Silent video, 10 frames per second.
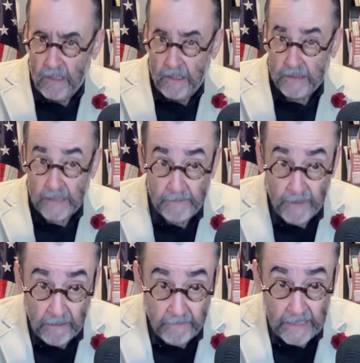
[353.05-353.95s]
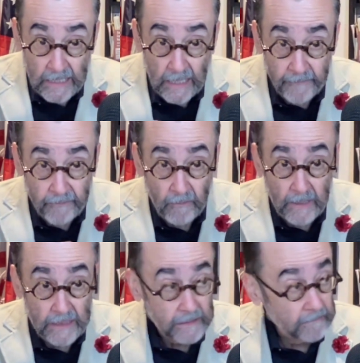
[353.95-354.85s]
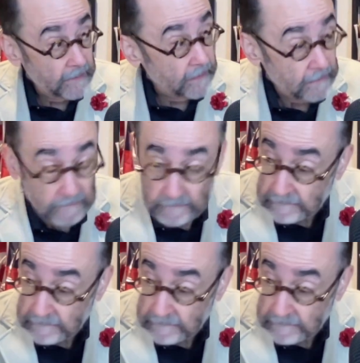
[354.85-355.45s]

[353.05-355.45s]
You said, you better be careful. I said, well,